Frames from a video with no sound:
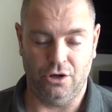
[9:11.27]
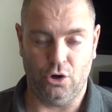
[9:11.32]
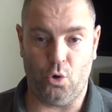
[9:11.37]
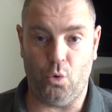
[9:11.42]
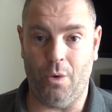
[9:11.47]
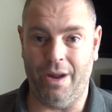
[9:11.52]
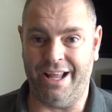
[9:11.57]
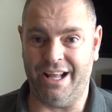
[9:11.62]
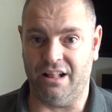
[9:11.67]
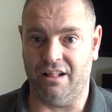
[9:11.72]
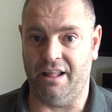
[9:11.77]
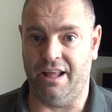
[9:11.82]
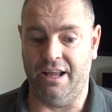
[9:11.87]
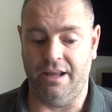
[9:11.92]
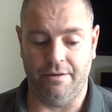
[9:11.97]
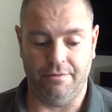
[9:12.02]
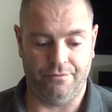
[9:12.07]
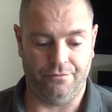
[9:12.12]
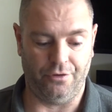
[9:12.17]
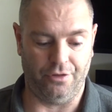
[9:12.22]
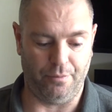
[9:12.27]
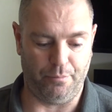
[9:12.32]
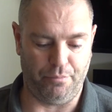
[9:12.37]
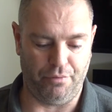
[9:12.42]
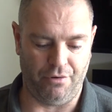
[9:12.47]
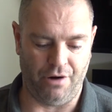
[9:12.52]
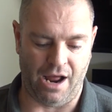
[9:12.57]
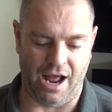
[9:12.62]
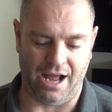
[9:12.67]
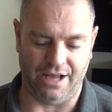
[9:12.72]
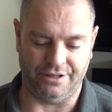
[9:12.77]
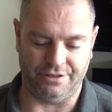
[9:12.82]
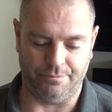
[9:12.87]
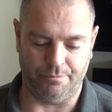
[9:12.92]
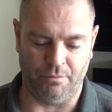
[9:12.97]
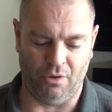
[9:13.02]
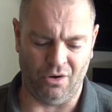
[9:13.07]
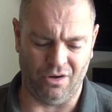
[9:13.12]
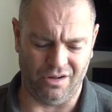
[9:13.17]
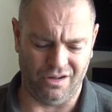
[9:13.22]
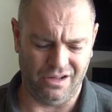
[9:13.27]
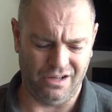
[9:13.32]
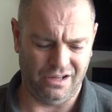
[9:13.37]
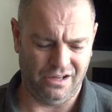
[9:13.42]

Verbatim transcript: quickly for the price. But